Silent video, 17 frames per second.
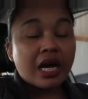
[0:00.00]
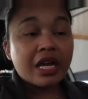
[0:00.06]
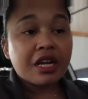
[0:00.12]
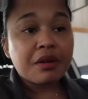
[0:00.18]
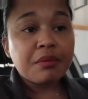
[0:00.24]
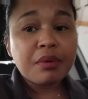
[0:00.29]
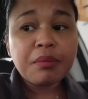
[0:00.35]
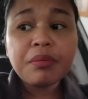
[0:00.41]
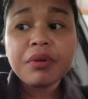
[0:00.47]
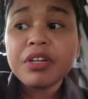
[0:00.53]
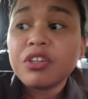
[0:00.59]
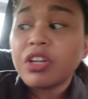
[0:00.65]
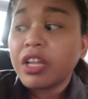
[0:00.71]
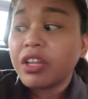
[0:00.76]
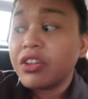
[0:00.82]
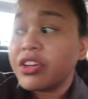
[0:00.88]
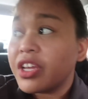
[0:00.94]
I remember
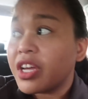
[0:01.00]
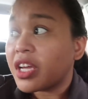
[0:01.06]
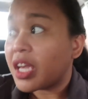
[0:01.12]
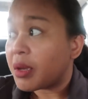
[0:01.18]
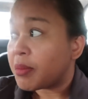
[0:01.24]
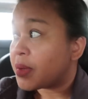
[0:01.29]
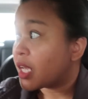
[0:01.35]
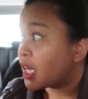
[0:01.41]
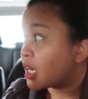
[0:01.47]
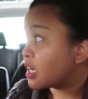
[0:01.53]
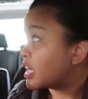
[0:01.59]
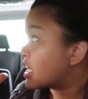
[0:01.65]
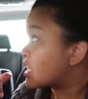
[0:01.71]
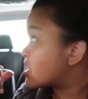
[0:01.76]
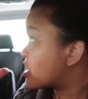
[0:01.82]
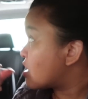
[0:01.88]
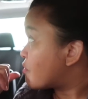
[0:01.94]
Andrea came here.
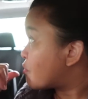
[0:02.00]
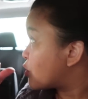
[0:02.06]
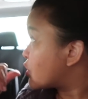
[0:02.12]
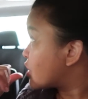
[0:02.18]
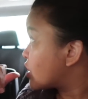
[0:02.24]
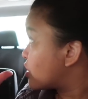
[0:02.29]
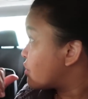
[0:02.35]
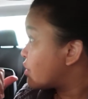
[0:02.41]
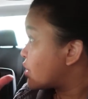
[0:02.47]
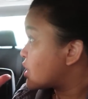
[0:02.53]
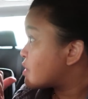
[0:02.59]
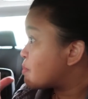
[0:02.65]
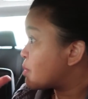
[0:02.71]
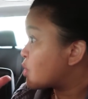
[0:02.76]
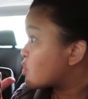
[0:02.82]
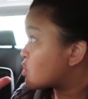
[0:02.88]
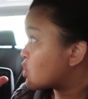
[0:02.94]
It's not for the
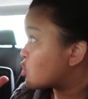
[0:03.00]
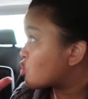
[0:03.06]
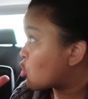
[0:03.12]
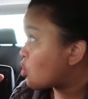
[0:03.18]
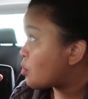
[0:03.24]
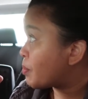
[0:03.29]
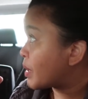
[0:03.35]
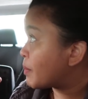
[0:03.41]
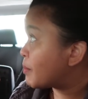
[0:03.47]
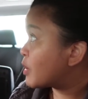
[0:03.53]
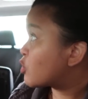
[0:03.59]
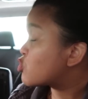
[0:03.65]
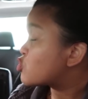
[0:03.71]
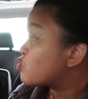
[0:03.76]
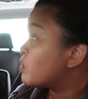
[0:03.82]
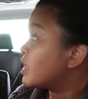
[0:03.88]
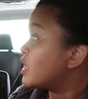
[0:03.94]
garage because it's open.
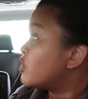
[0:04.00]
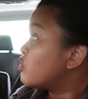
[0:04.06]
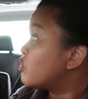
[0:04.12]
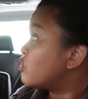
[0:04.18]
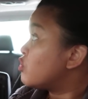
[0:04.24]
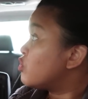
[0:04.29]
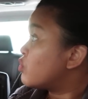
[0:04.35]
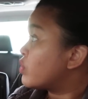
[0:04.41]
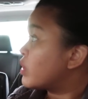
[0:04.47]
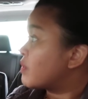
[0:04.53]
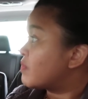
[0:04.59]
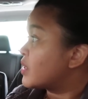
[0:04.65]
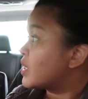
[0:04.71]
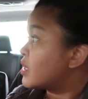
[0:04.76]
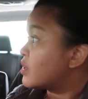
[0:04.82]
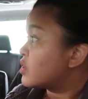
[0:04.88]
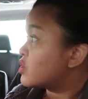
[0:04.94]
Because we don't know if
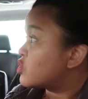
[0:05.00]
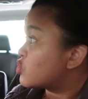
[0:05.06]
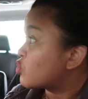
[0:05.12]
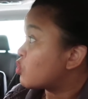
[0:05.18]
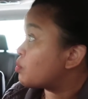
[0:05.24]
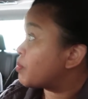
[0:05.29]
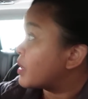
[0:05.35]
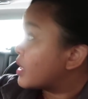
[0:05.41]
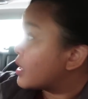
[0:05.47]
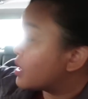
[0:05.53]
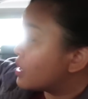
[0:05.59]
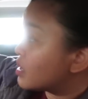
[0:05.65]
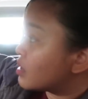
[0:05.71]
the garage is open. Because